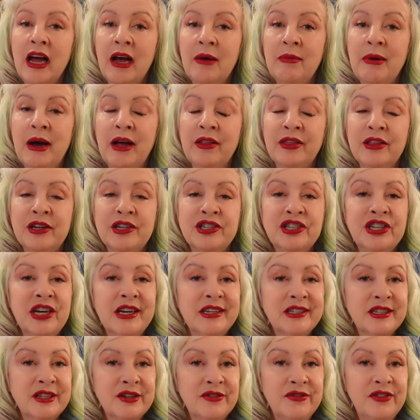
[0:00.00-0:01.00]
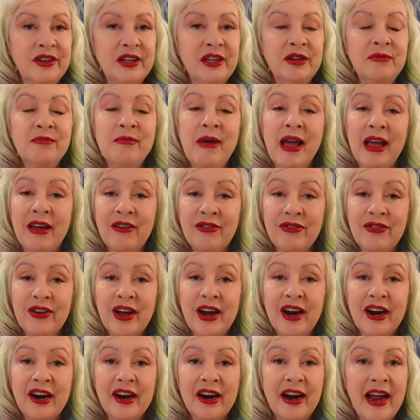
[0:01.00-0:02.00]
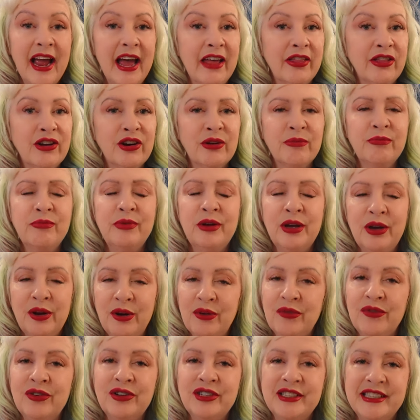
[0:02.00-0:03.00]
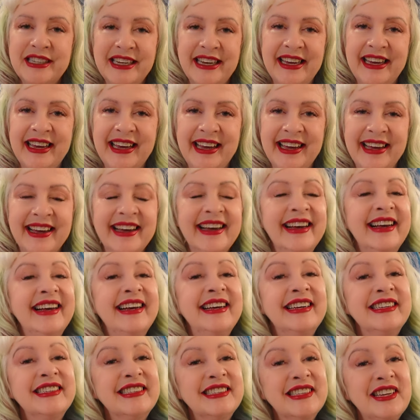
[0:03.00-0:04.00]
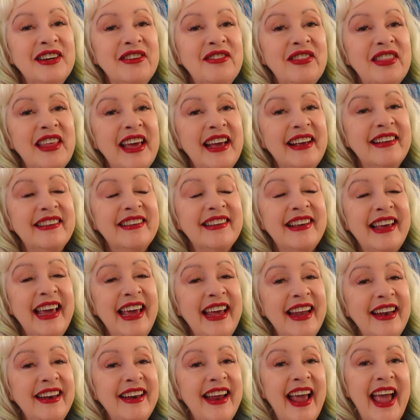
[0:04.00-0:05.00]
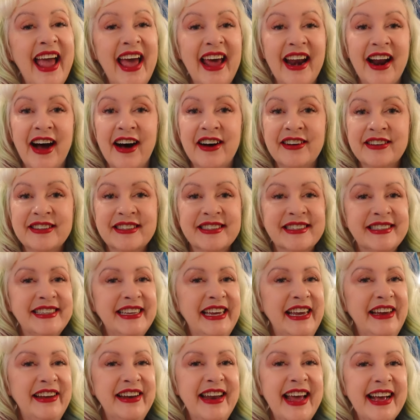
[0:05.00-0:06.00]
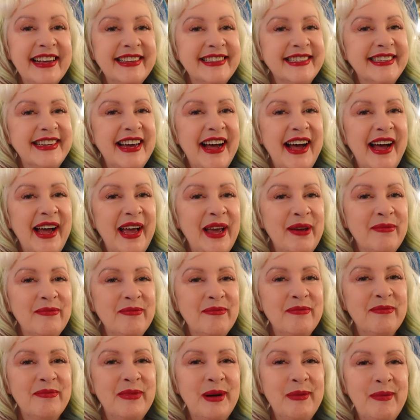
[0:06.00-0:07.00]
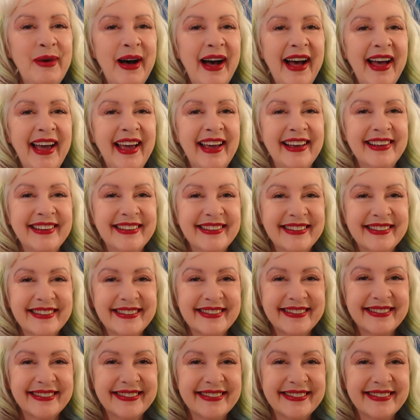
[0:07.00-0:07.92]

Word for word: about the Chesterfield Mayfair and their beautiful tea. So thanks again, and I'll see you next time. Bye-bye.